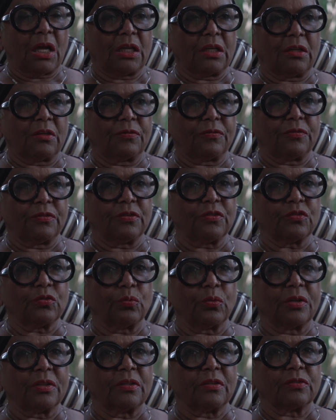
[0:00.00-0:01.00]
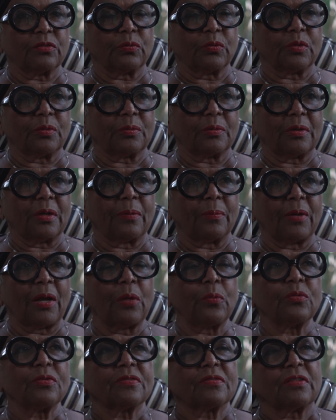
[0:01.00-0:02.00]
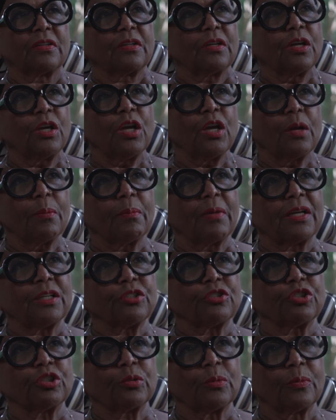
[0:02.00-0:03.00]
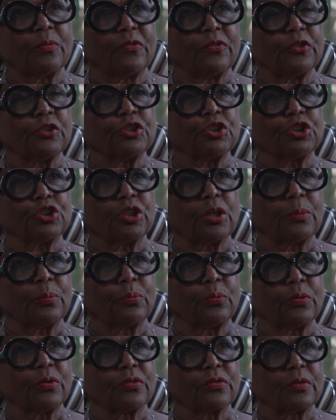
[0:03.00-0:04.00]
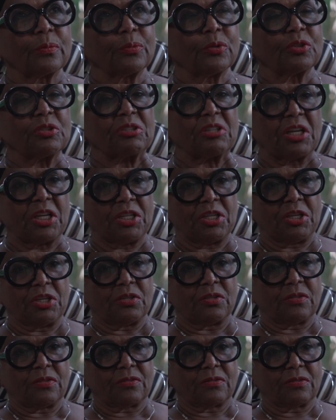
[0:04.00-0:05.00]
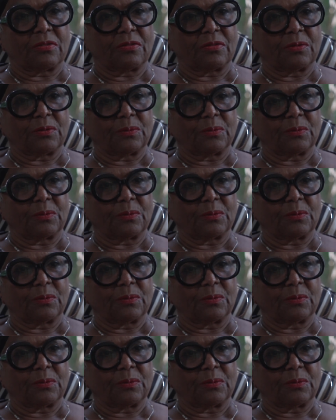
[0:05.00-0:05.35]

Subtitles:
The first one is about, I would say, my first shop was about 10 years.